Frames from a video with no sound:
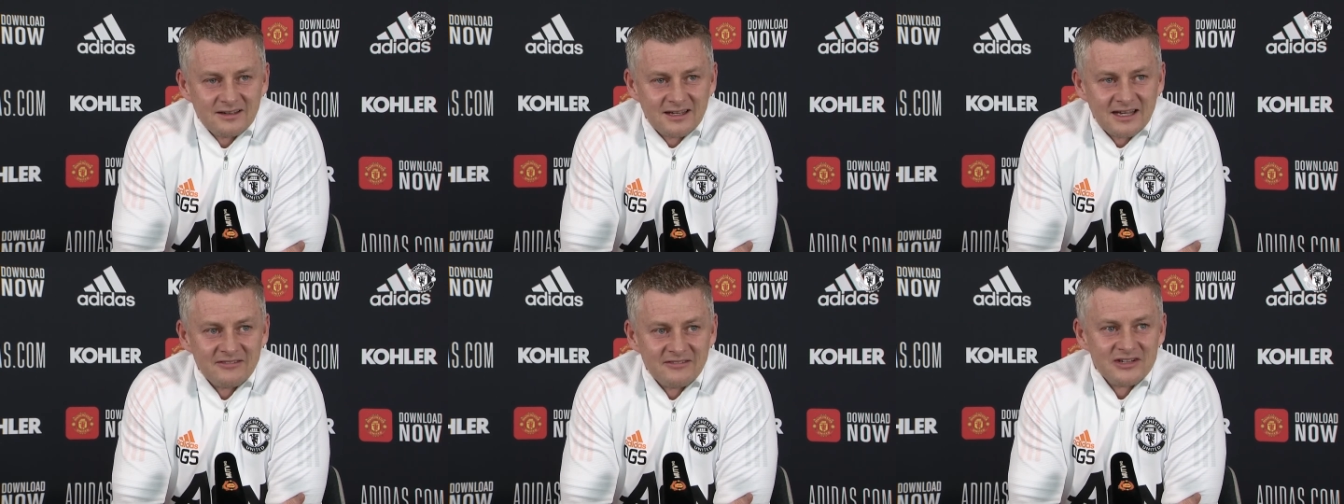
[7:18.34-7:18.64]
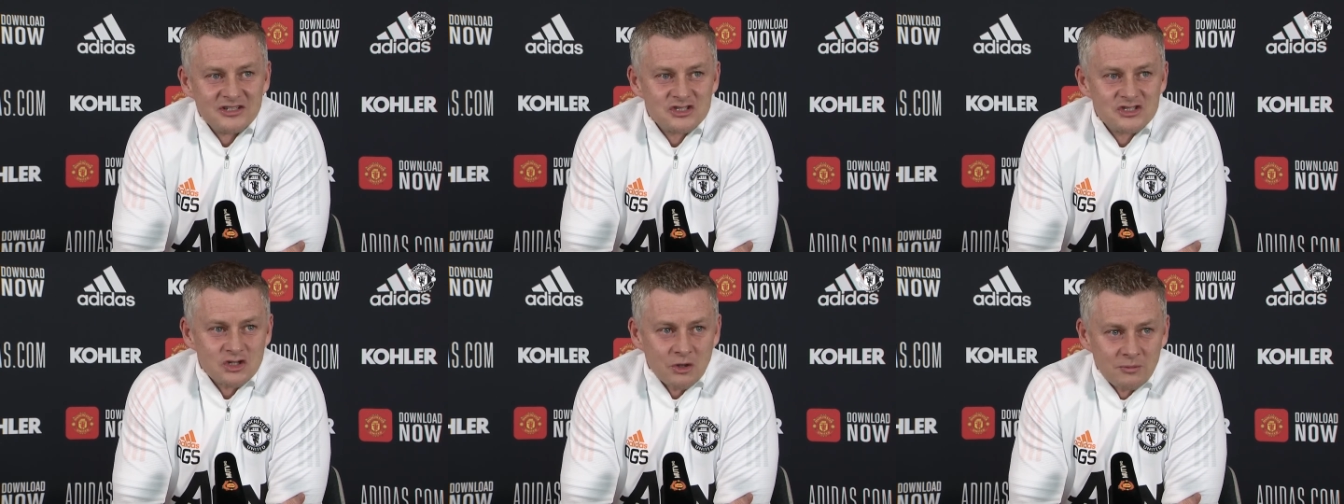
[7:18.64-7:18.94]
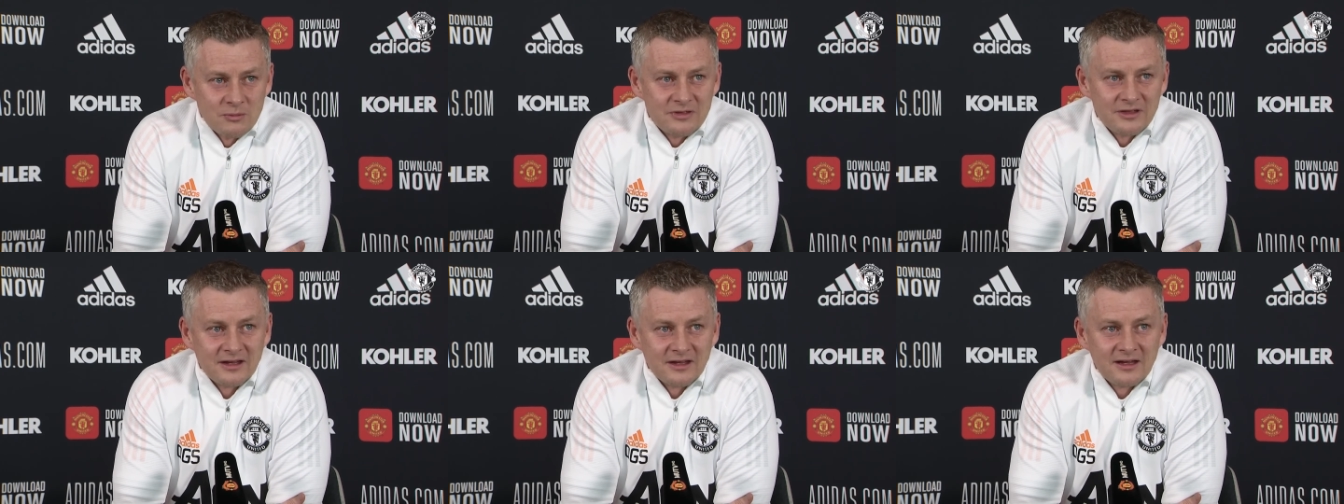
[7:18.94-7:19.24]
giving
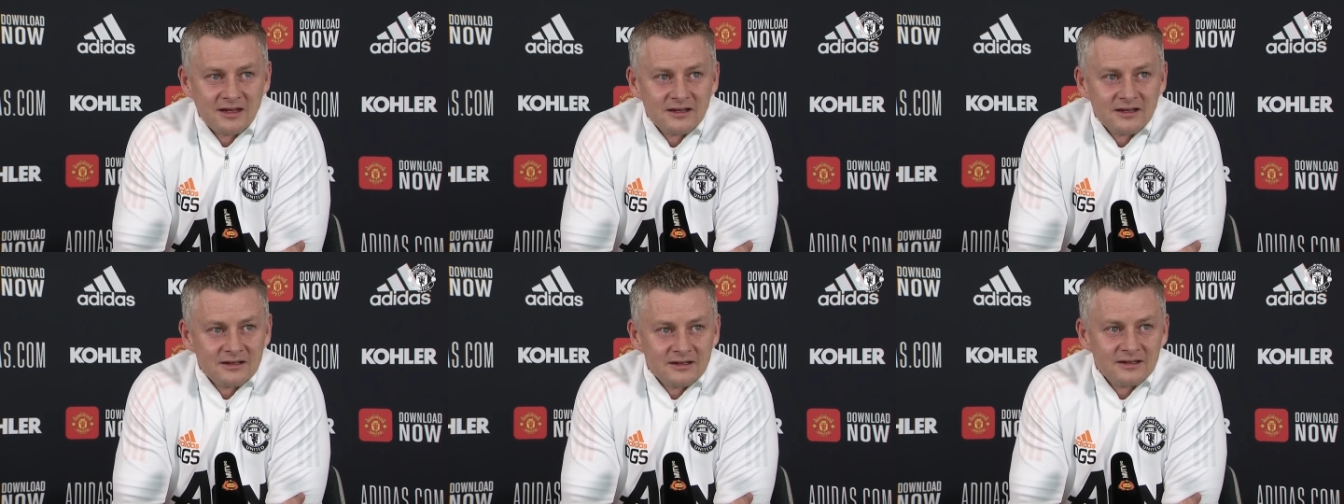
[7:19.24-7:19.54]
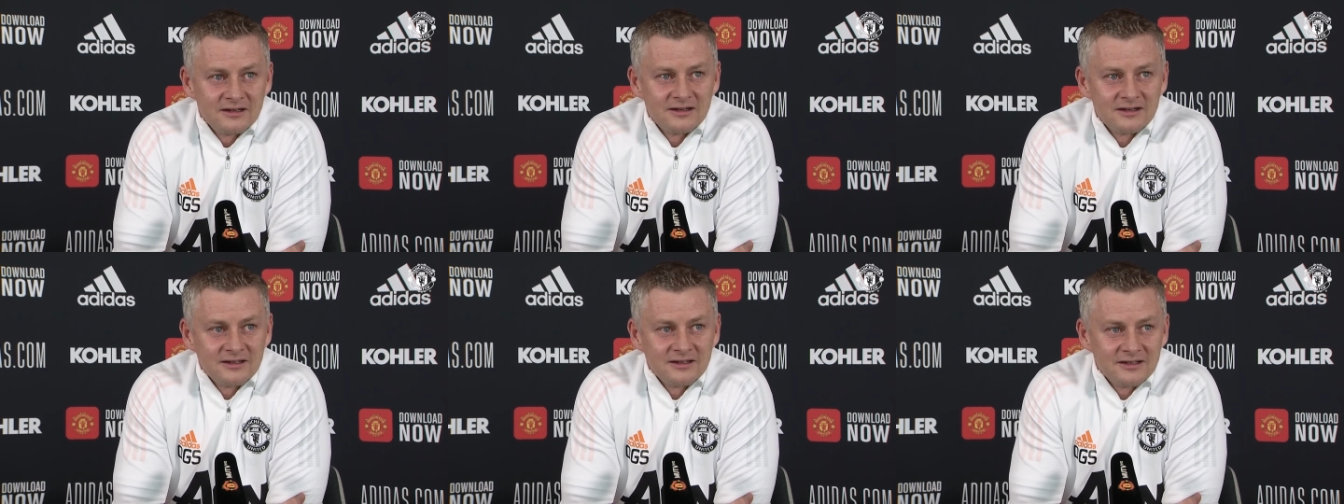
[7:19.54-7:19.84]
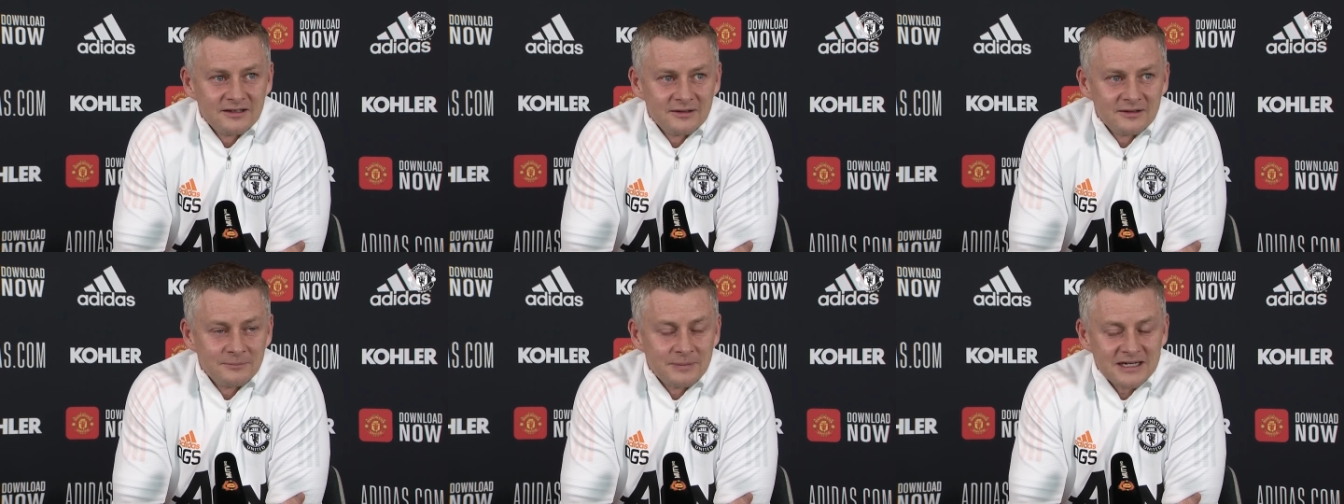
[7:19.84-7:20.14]
something
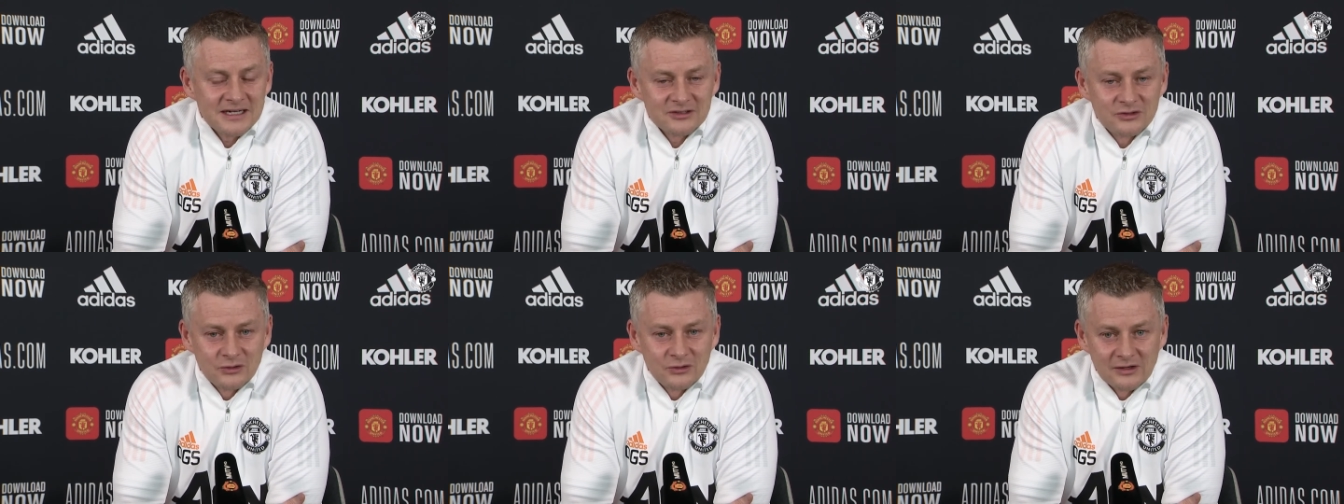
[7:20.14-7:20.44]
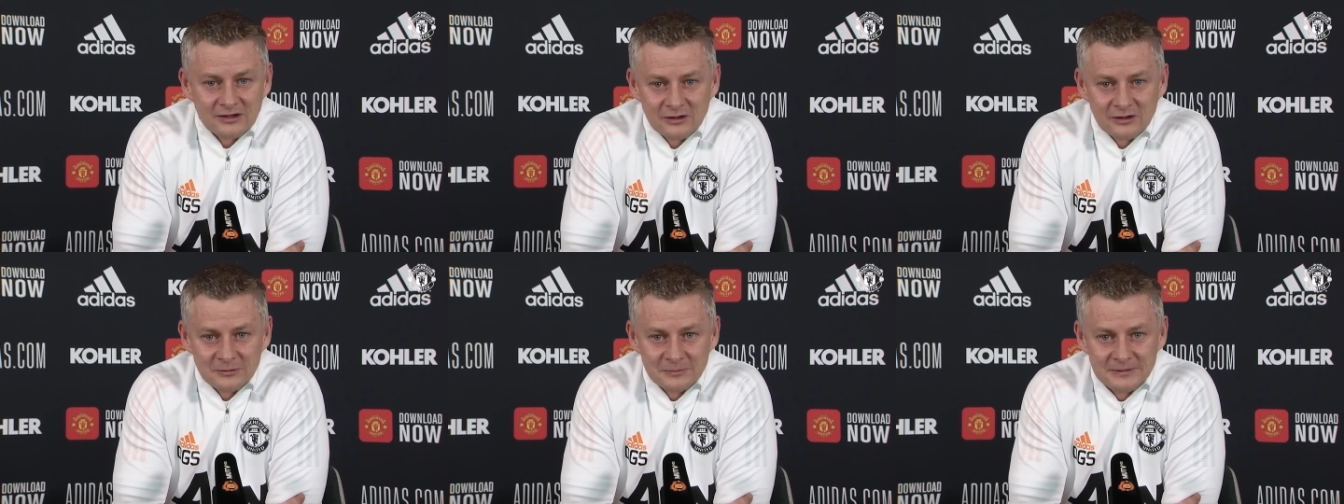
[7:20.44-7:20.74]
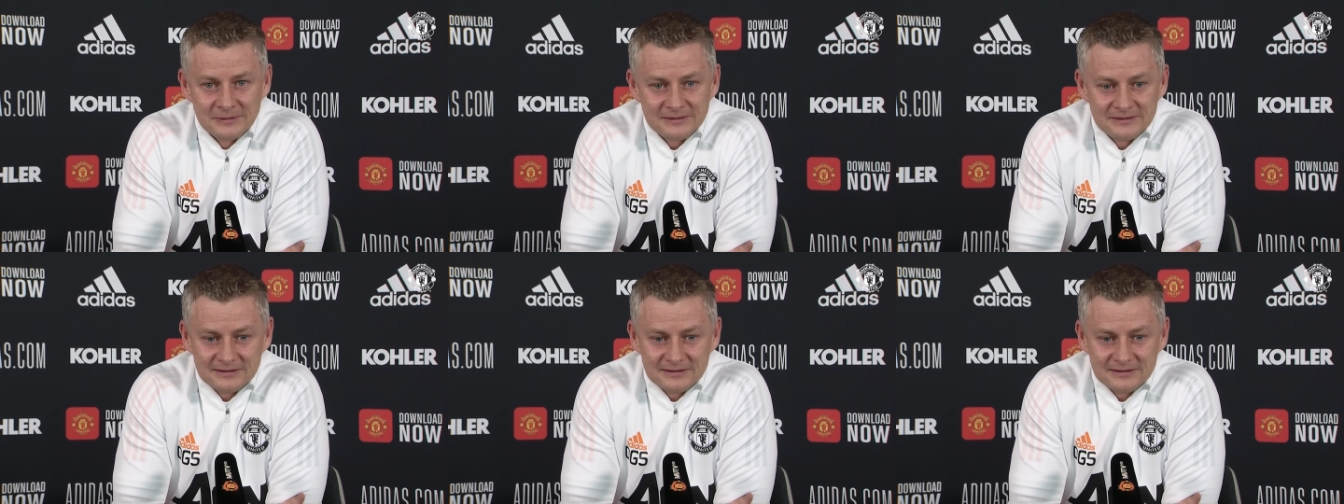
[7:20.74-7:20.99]
back to the club.